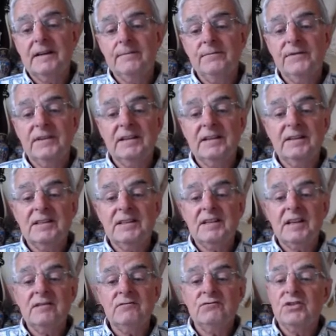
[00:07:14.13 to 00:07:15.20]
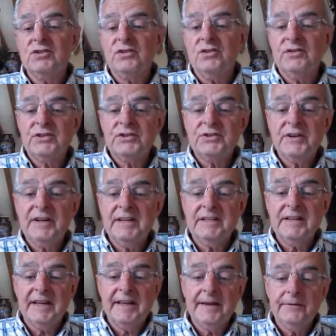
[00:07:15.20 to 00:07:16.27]
this has just gone straight
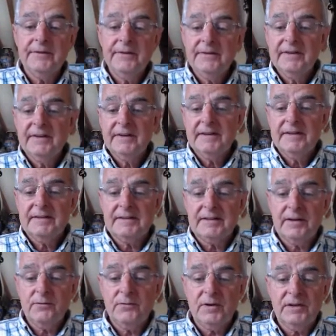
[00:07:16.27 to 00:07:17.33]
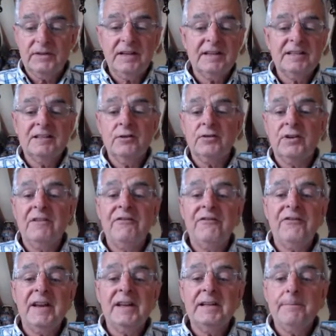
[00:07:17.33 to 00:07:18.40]
down, so that is looking
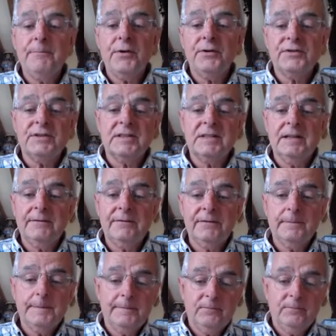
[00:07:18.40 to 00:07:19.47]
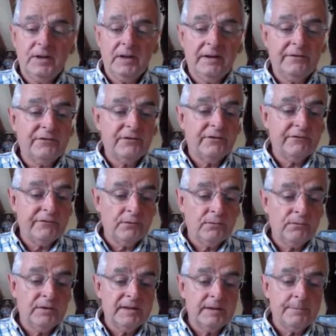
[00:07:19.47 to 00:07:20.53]
fairly positive after a
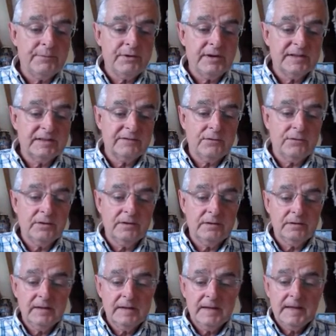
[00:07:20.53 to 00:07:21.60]
fall in the price of oil.